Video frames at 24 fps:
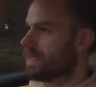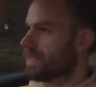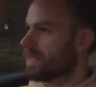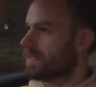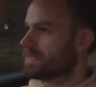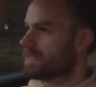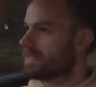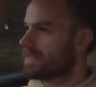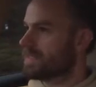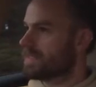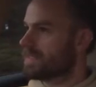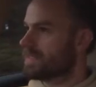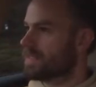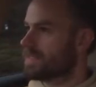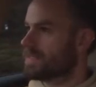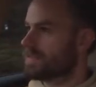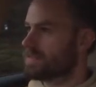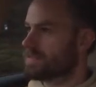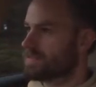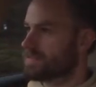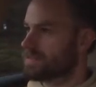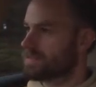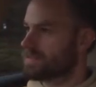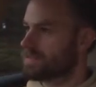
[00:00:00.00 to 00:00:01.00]
didn't think,
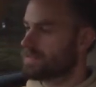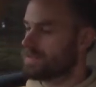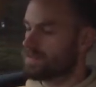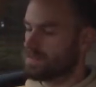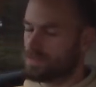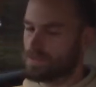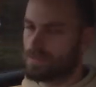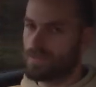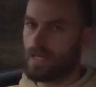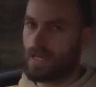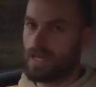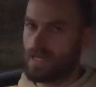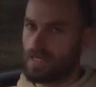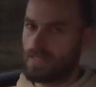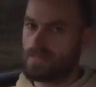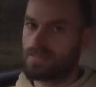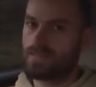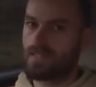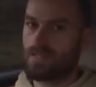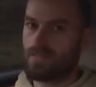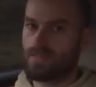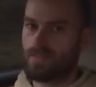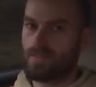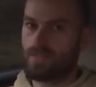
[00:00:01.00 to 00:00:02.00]
oh yeah, that's
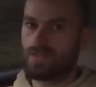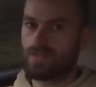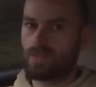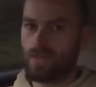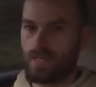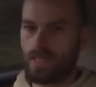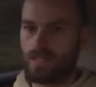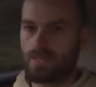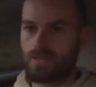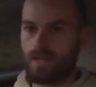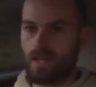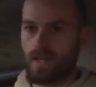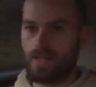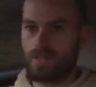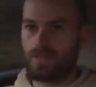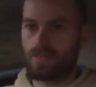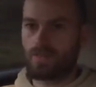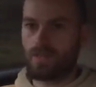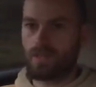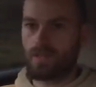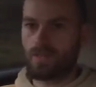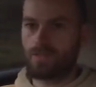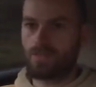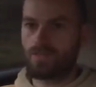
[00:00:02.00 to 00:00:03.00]
definitely 20 grand's
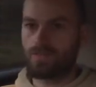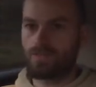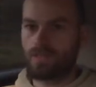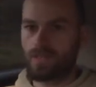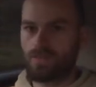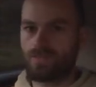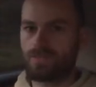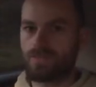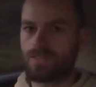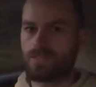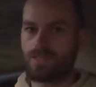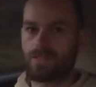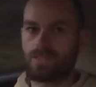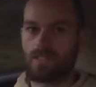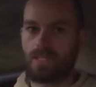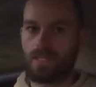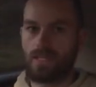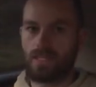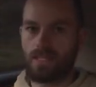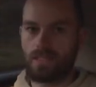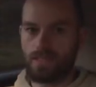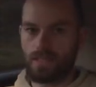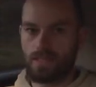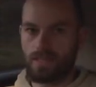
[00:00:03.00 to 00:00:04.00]
worth of difference there.